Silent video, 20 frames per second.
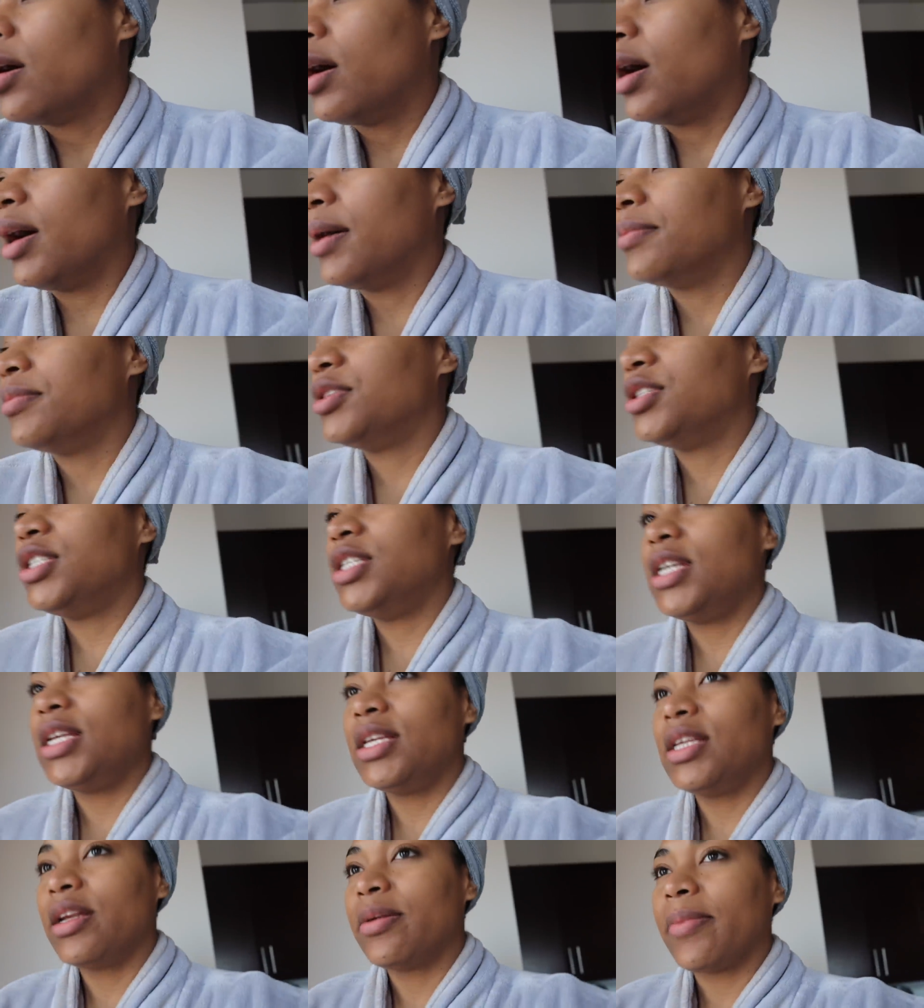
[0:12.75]
Um,
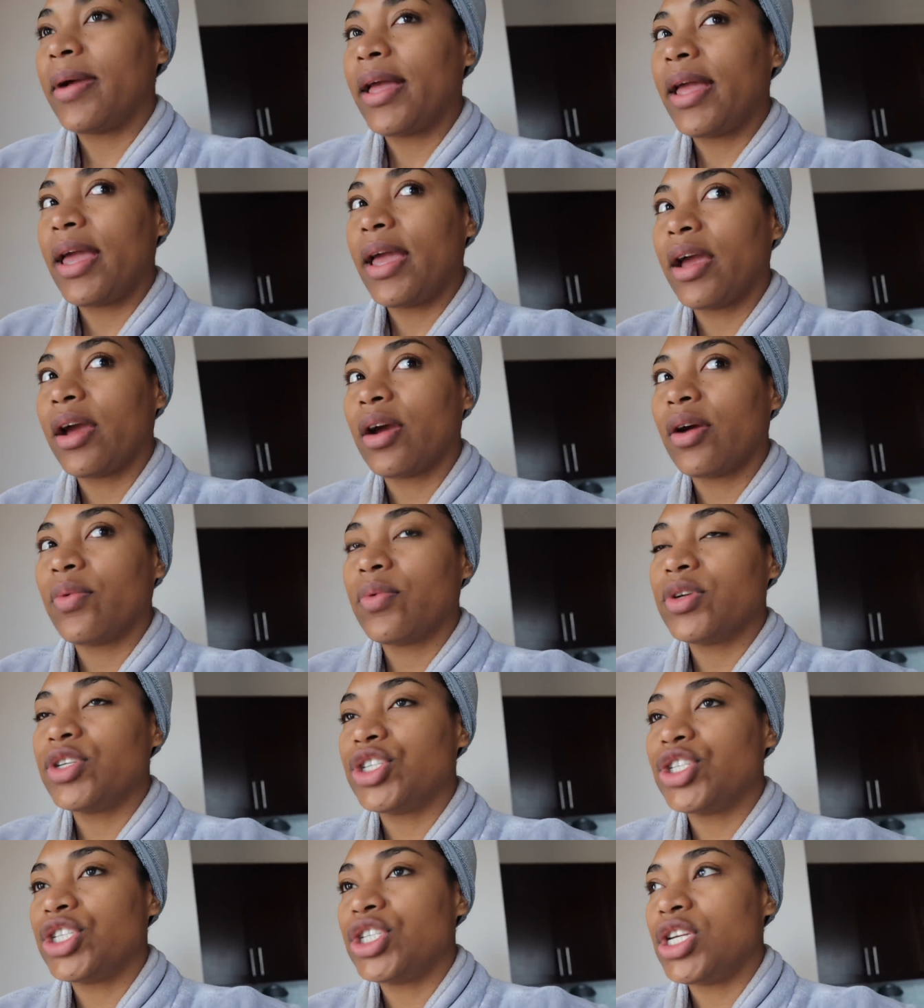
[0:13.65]
she did my hair
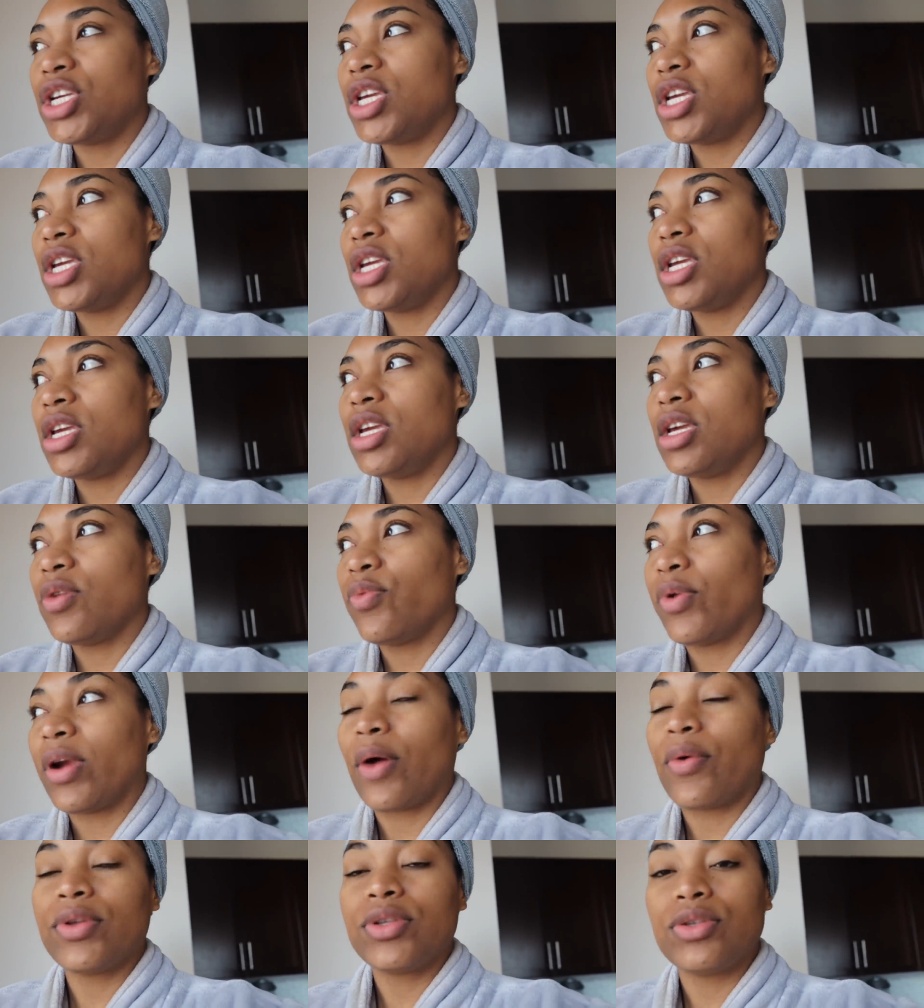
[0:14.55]
when she
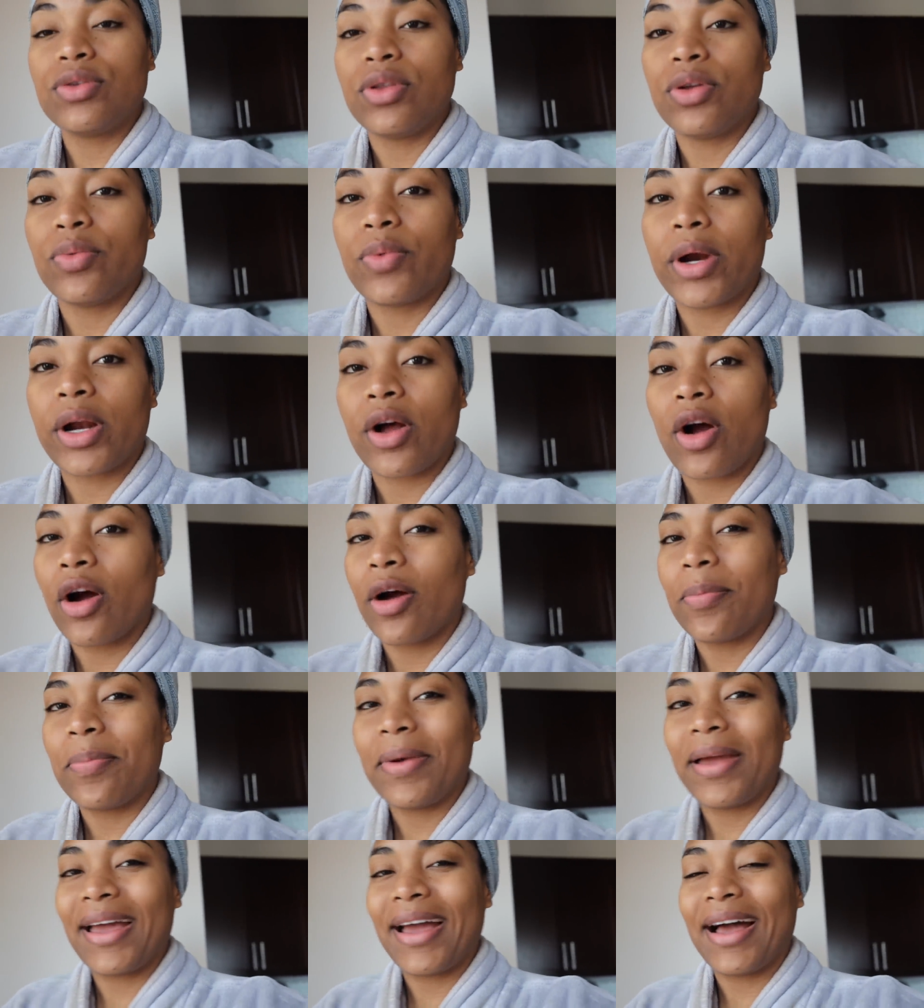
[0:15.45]
when I went to the red
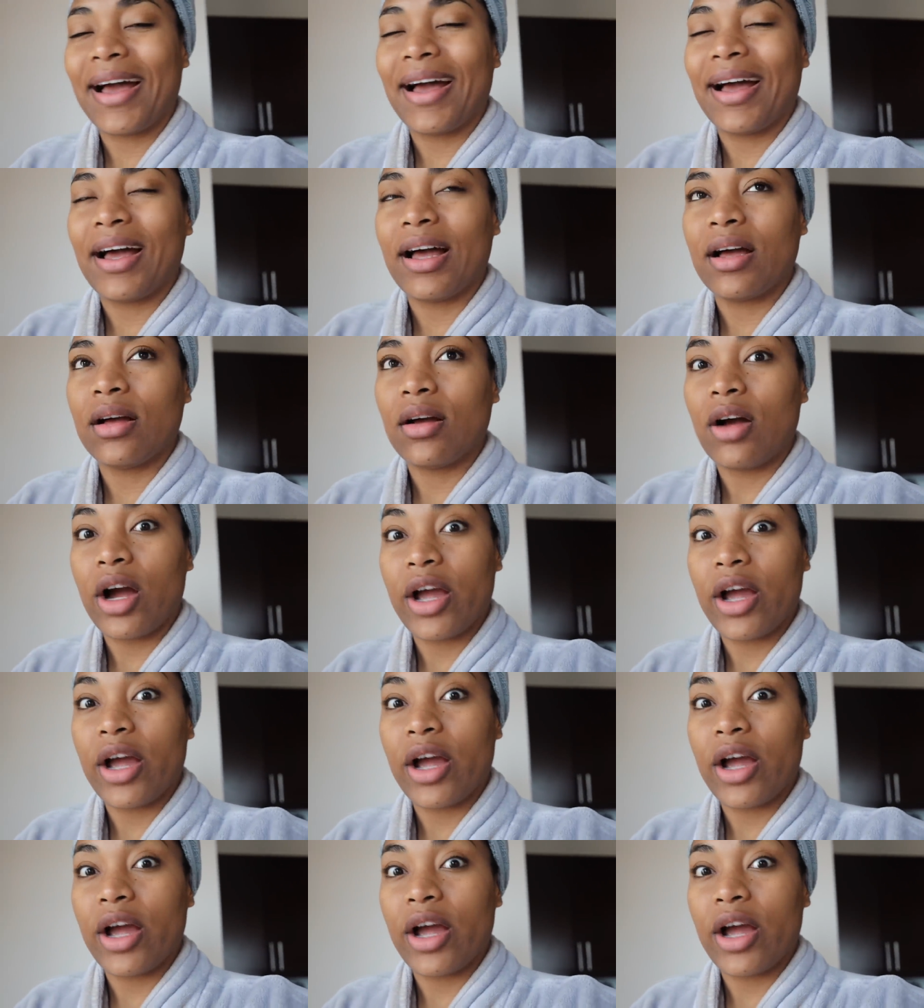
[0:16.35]
carpet at